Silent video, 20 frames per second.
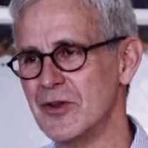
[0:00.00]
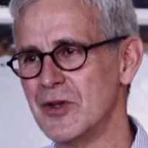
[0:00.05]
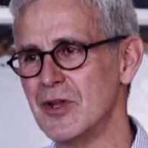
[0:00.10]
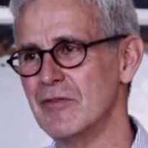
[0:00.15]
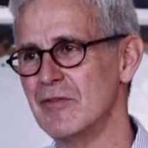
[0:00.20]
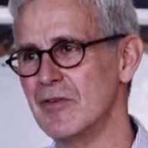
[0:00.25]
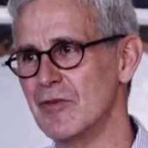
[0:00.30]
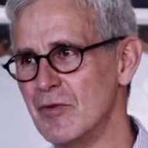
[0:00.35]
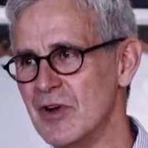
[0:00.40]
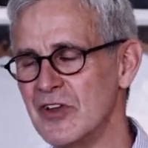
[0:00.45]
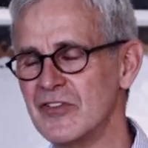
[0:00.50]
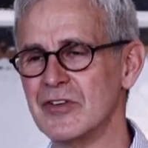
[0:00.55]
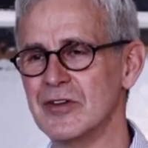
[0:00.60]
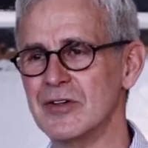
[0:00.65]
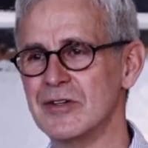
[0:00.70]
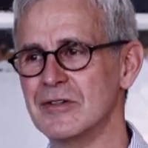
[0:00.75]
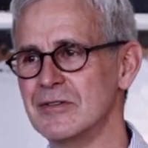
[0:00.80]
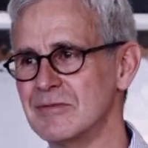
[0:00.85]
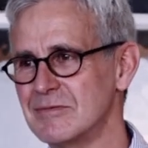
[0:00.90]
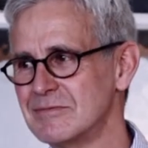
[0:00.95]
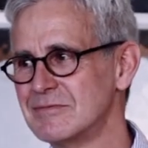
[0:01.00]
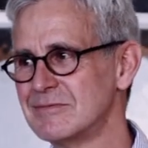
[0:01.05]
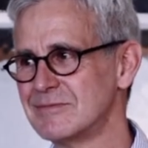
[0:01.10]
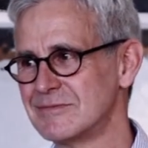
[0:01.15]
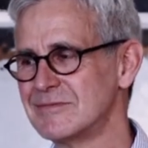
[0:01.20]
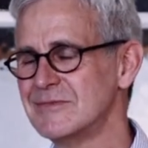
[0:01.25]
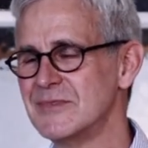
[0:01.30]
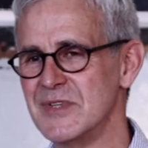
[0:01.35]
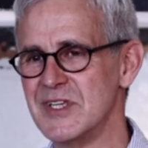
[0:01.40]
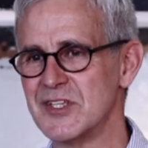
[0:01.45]
that have arisen on
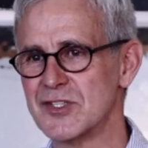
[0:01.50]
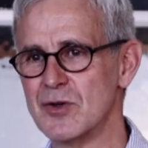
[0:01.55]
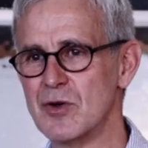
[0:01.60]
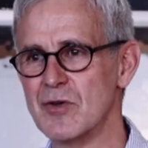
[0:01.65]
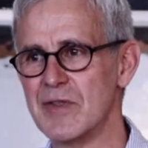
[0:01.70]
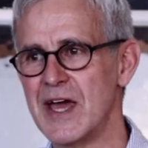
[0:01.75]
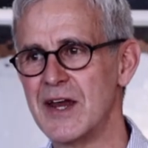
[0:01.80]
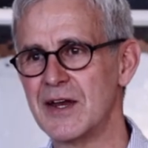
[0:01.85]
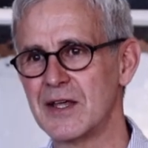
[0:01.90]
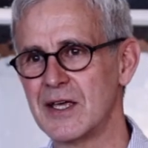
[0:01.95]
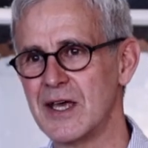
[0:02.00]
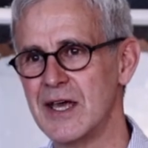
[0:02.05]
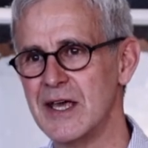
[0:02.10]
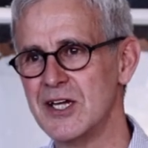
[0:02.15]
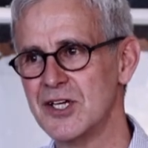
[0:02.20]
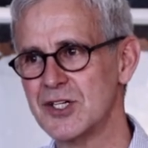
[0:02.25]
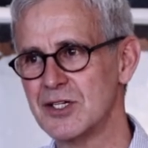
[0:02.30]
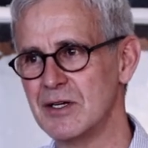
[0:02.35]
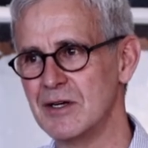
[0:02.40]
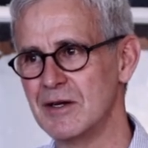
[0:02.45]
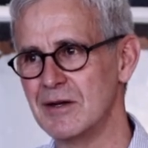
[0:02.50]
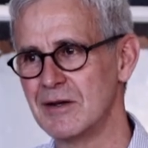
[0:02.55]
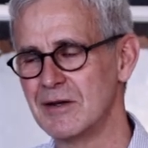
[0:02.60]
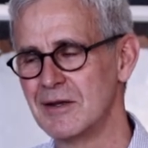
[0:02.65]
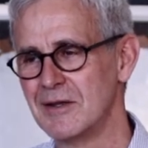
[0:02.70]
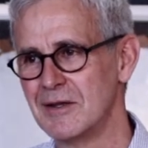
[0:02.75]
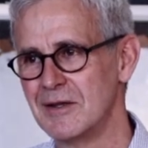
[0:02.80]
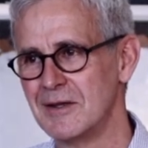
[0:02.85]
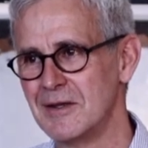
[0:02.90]
this or that occasion,